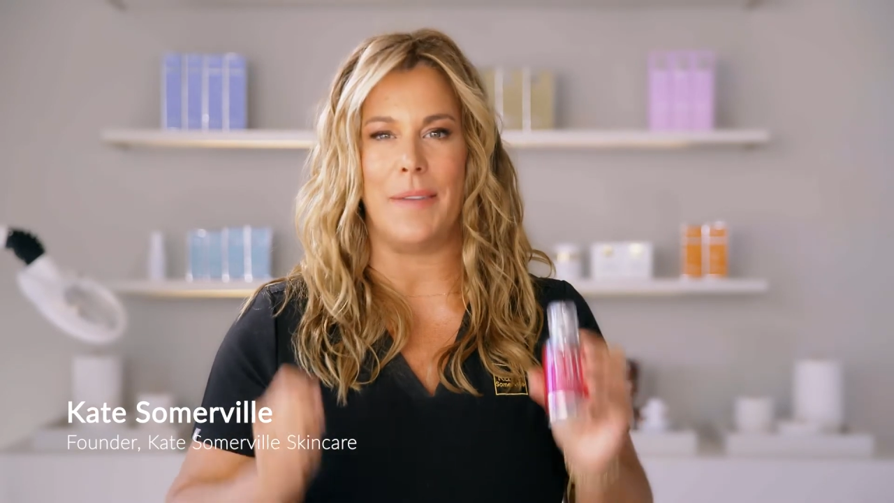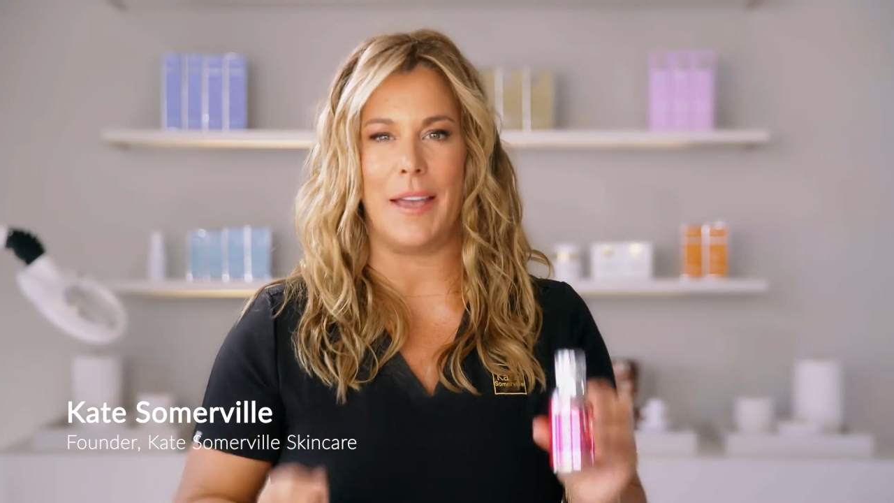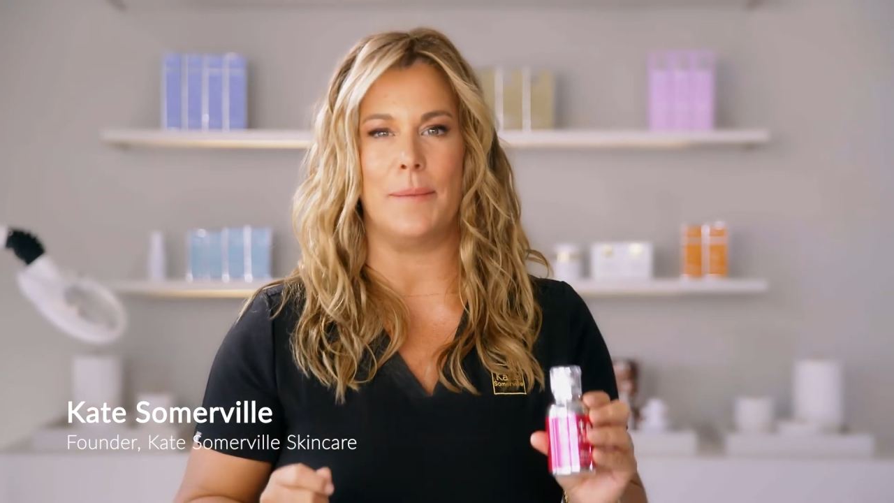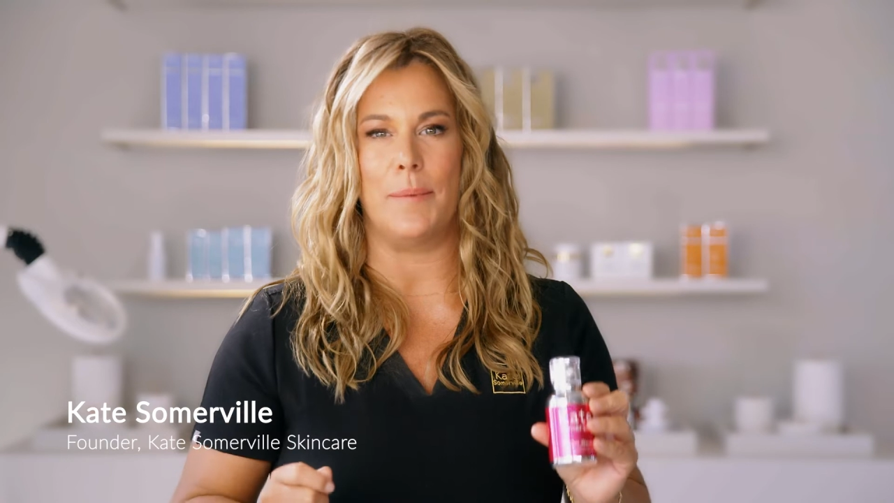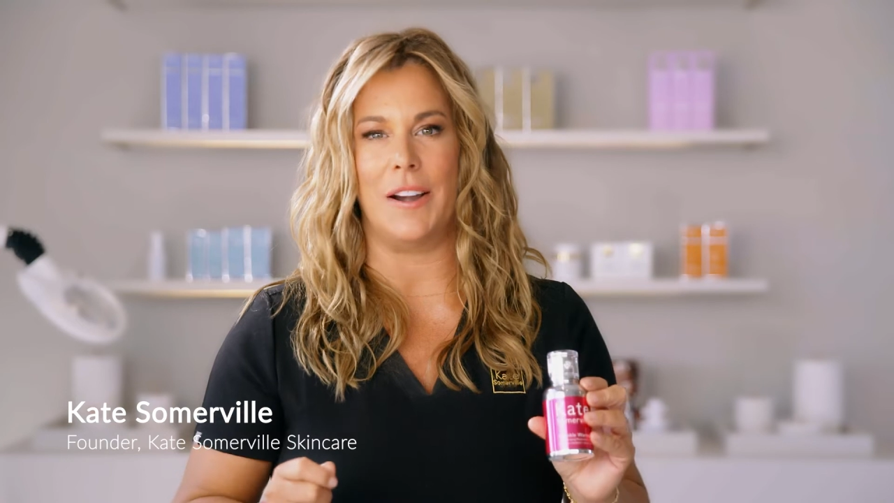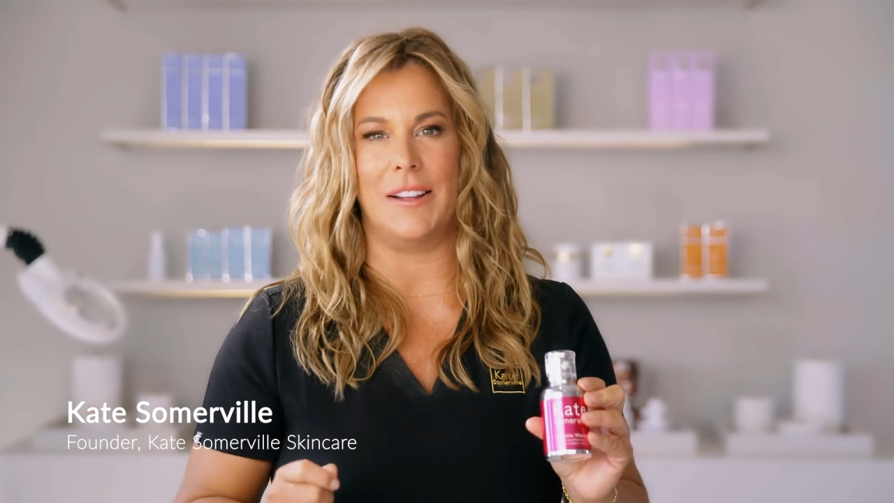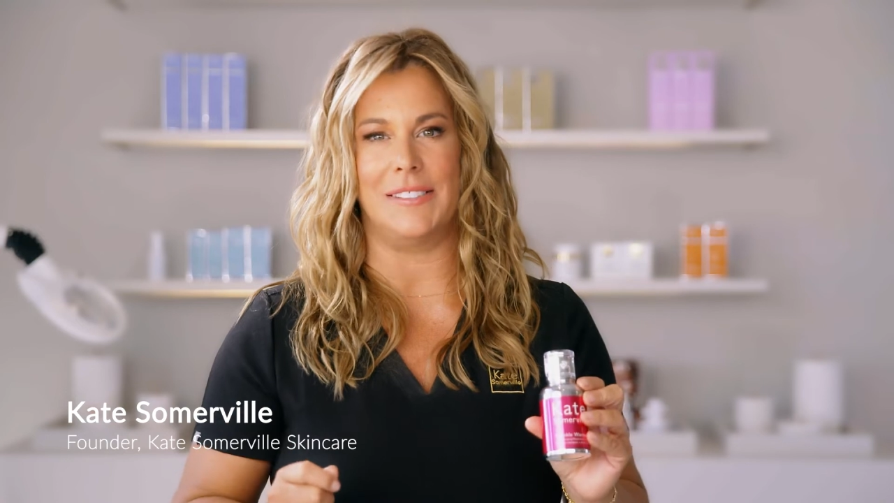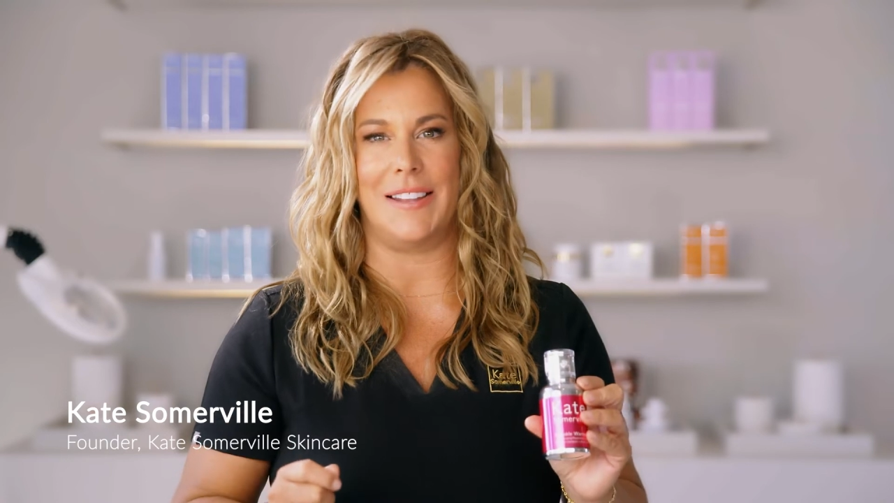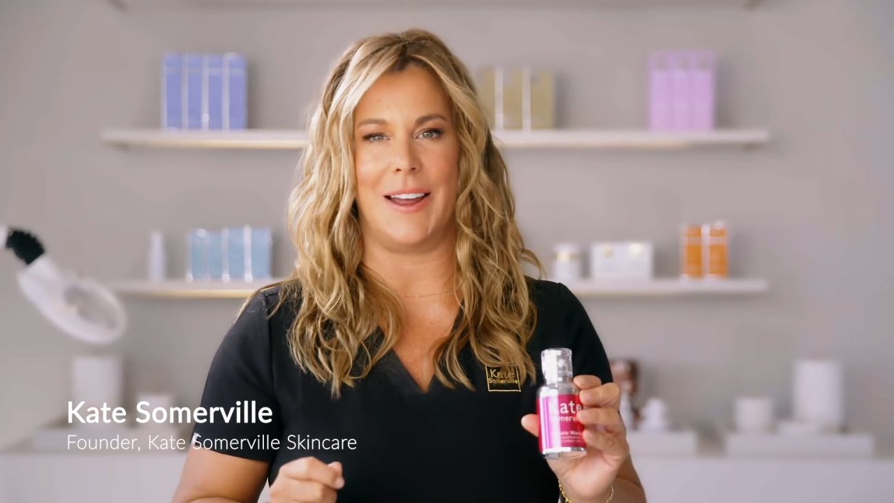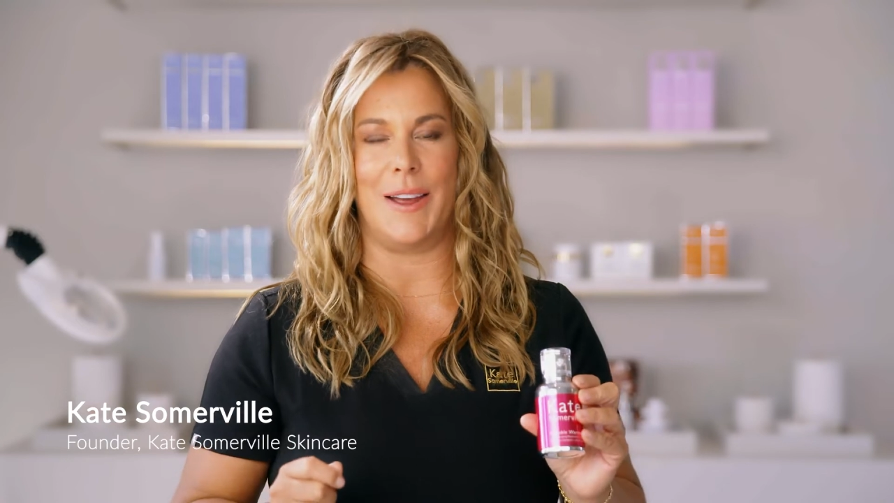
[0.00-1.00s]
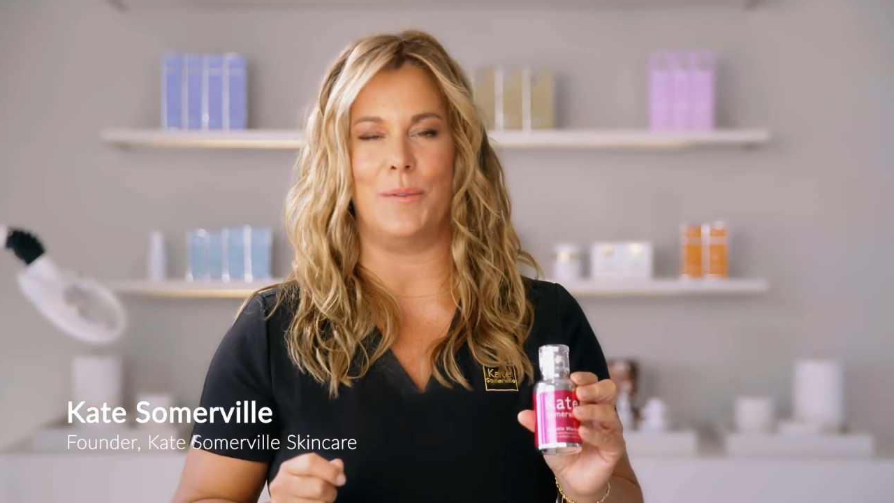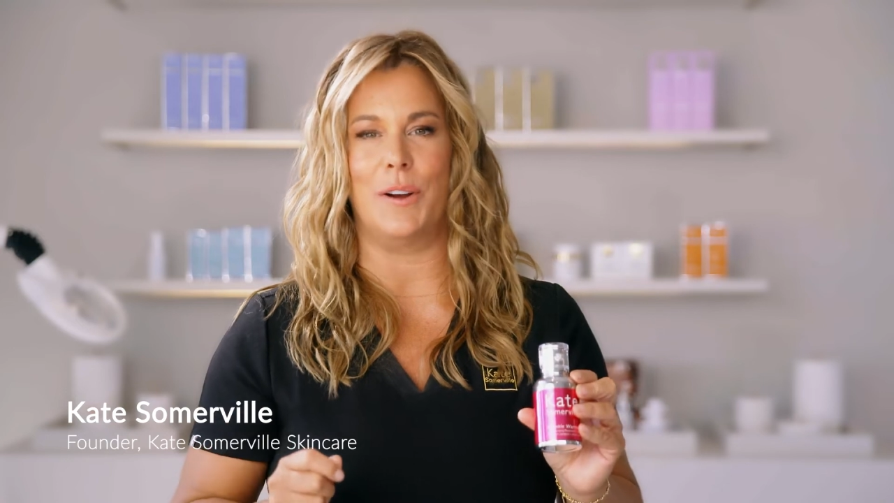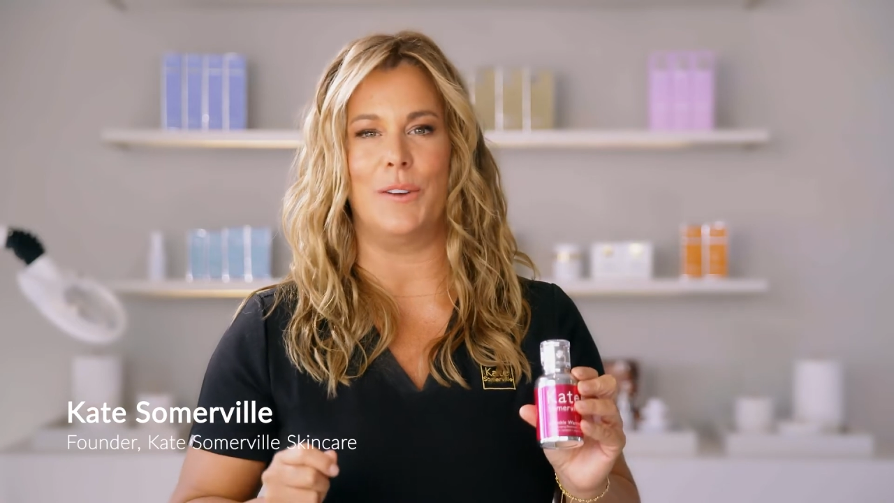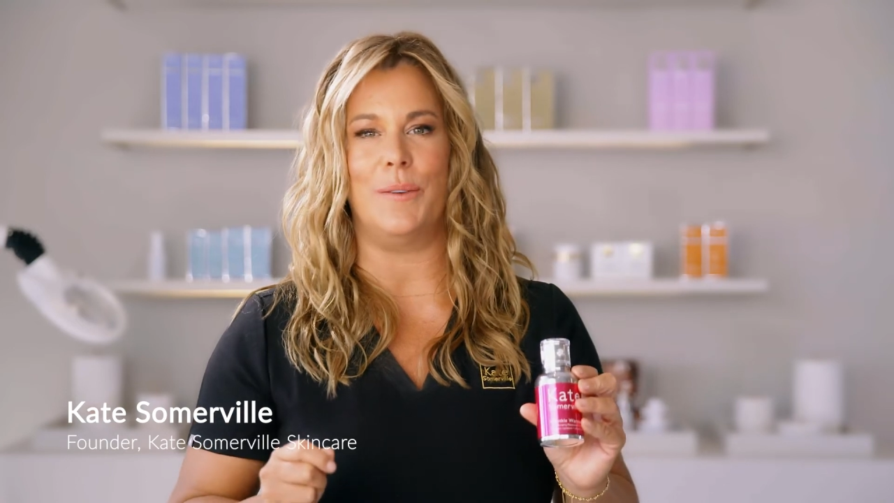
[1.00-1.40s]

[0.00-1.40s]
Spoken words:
makeup artists that I work